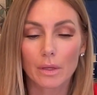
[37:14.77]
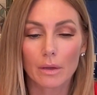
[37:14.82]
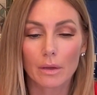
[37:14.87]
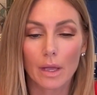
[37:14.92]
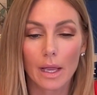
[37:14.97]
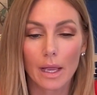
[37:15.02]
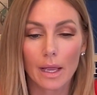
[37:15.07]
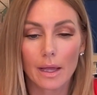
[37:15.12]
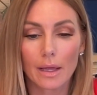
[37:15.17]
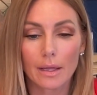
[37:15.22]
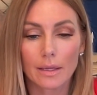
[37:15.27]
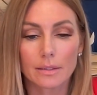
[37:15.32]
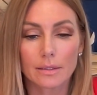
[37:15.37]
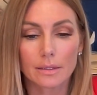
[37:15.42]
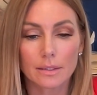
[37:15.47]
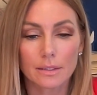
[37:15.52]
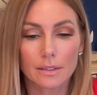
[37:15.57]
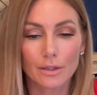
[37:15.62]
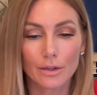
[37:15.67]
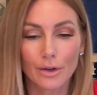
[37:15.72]
And
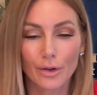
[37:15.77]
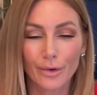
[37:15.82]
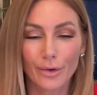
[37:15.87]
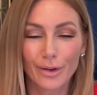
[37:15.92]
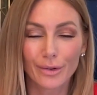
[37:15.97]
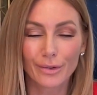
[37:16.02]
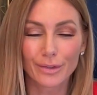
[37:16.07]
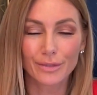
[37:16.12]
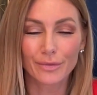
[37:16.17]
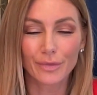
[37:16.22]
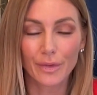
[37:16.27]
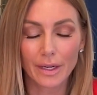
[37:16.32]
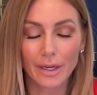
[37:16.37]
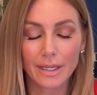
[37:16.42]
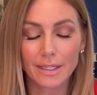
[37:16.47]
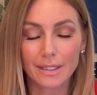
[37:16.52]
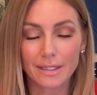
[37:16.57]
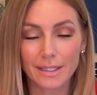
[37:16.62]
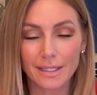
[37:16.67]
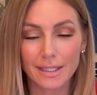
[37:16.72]
it was funny
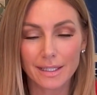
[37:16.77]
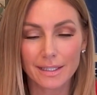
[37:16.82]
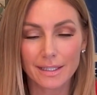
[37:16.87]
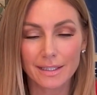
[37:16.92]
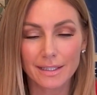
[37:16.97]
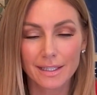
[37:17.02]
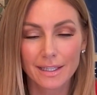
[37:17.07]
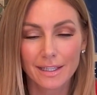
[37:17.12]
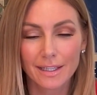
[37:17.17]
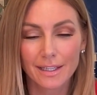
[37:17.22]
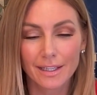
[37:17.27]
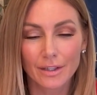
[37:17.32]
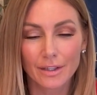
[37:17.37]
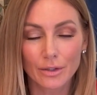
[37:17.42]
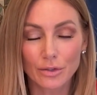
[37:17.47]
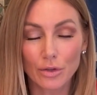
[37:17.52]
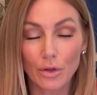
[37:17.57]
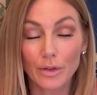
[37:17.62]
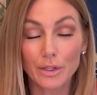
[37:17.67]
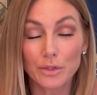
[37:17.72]
because
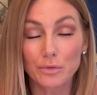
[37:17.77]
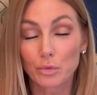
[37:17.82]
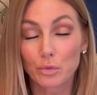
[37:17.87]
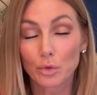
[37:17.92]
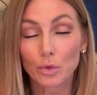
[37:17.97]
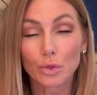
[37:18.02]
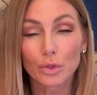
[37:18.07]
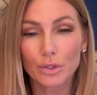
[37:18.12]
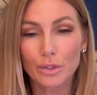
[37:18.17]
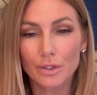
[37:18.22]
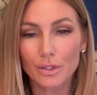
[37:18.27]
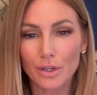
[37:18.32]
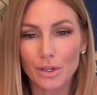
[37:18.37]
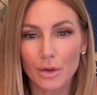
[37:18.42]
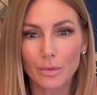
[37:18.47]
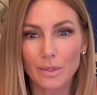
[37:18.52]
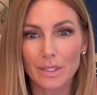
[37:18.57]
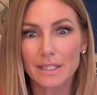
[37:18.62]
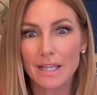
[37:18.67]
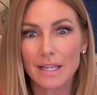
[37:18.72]
there's all these rules,
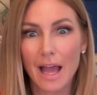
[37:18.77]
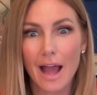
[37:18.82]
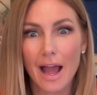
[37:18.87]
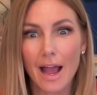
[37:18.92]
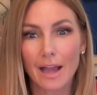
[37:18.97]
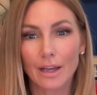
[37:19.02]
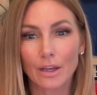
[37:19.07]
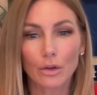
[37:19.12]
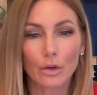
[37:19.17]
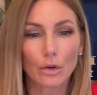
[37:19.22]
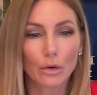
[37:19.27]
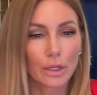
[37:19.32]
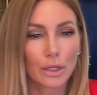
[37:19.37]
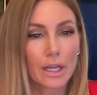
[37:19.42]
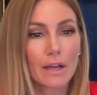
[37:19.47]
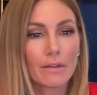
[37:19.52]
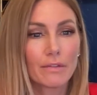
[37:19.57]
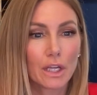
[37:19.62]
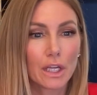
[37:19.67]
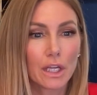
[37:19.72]
with SAG. You can only
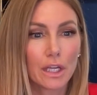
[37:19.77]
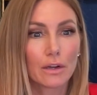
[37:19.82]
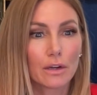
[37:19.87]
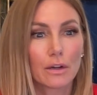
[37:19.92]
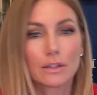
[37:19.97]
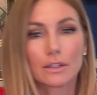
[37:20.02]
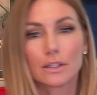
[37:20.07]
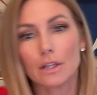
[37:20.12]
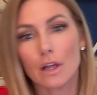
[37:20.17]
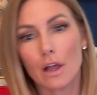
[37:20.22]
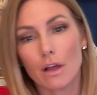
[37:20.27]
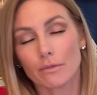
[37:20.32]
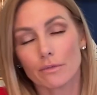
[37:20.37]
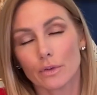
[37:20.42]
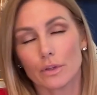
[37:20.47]
have a kid on set for